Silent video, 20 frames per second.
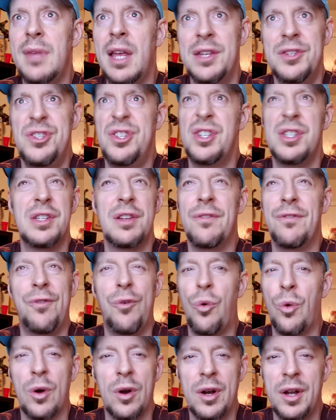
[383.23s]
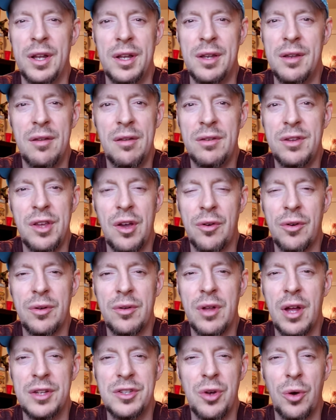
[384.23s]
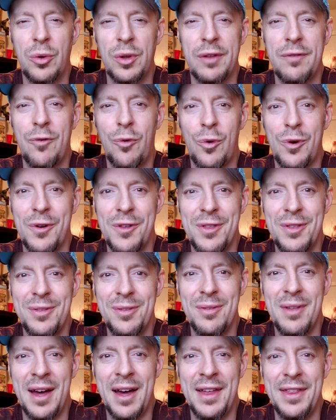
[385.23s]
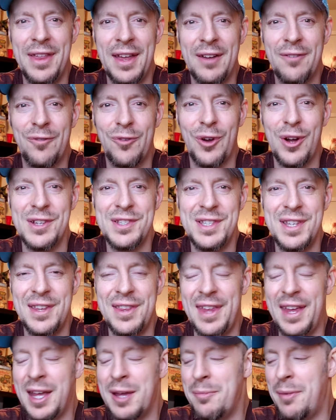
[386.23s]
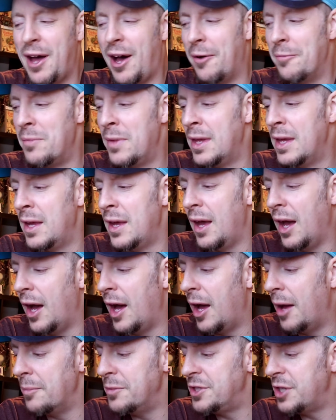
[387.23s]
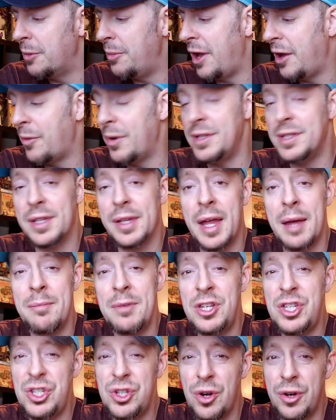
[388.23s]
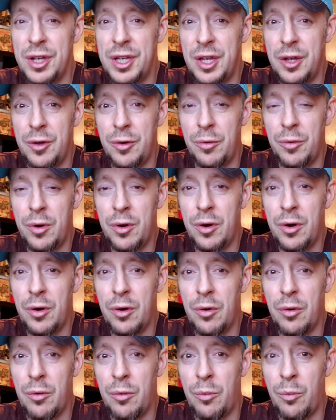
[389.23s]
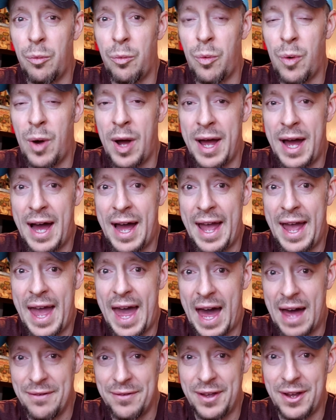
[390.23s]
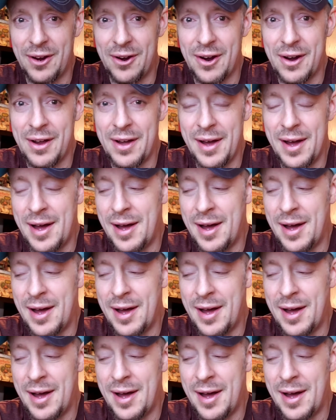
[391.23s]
it's just a totally foreign thing for us to think about. But anyways, let me show you what I have here.